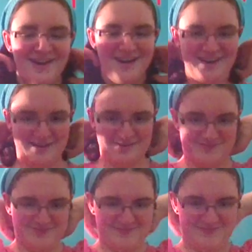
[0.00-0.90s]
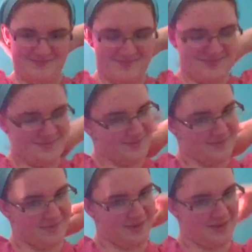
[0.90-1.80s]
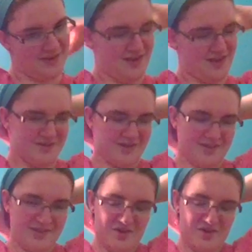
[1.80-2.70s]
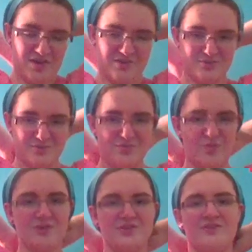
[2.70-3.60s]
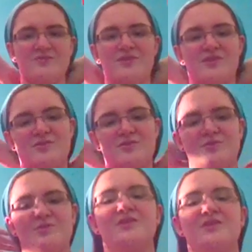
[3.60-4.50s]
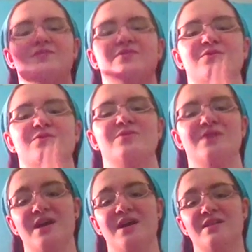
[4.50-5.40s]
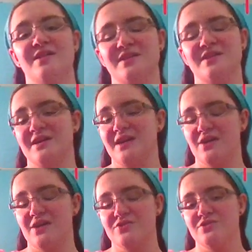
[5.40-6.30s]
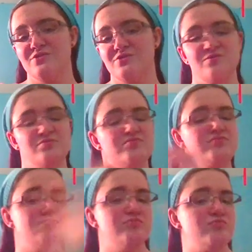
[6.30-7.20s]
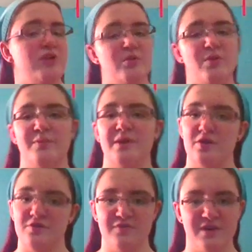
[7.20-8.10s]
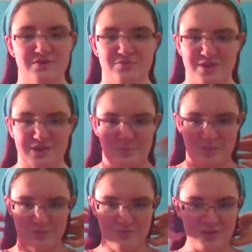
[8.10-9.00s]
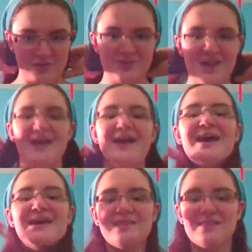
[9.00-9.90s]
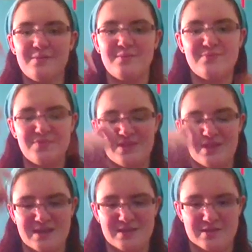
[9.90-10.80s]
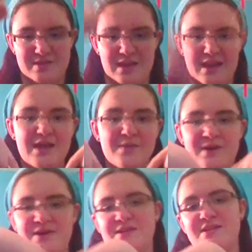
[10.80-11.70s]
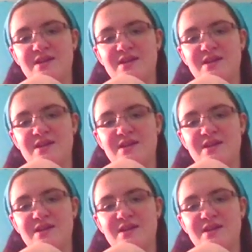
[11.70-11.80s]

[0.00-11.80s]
Um, so thank you guys so much for watching this video. If you liked it and cared to, and you want to be notified of when I upload videos, hit the hit the like button.